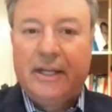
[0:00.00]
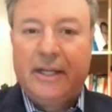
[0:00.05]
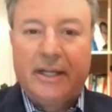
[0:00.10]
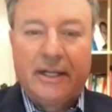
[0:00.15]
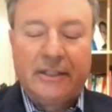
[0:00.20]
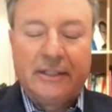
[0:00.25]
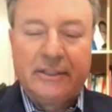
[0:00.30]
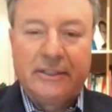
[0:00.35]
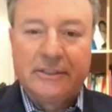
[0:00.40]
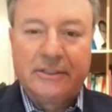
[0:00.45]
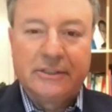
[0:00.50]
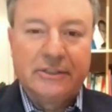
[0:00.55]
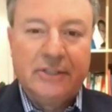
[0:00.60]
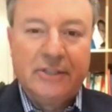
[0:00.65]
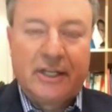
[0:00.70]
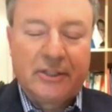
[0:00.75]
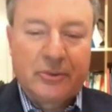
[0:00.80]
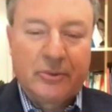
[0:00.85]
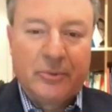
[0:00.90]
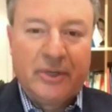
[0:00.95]
and this is
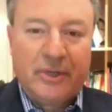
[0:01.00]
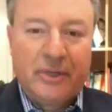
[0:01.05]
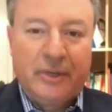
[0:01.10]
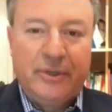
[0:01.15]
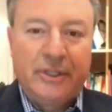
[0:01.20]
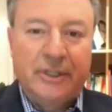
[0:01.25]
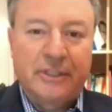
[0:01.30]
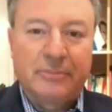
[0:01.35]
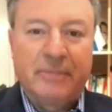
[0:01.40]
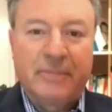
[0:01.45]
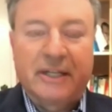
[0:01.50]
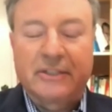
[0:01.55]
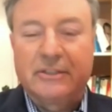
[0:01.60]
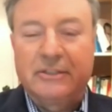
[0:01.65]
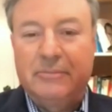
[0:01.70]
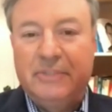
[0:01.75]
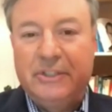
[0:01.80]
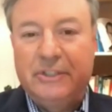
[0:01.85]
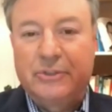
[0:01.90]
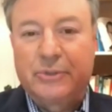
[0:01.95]
not the way we expect
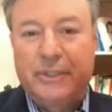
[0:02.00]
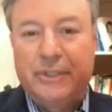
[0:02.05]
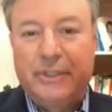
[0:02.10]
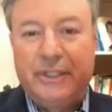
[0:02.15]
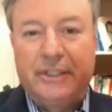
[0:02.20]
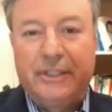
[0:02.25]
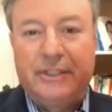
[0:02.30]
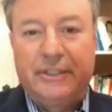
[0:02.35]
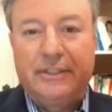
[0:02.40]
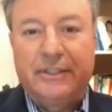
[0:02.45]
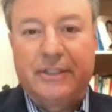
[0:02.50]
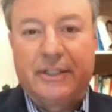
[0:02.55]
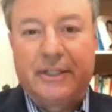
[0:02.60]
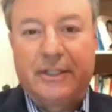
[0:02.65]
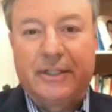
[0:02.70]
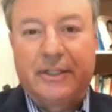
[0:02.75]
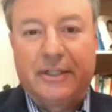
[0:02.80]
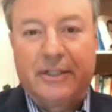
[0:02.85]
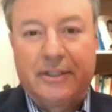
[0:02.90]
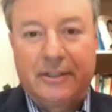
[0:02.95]
to be treated
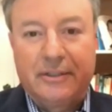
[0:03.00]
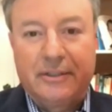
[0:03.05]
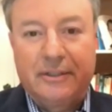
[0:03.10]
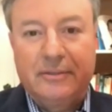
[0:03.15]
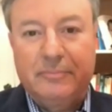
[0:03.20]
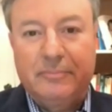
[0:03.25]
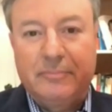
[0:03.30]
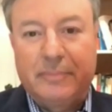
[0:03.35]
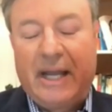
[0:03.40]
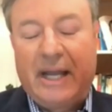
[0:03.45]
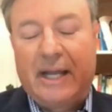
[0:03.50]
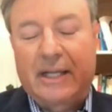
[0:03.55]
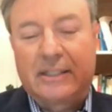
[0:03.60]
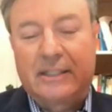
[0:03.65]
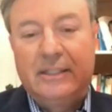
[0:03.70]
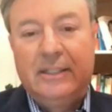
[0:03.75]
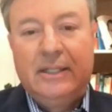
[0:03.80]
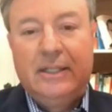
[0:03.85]
back.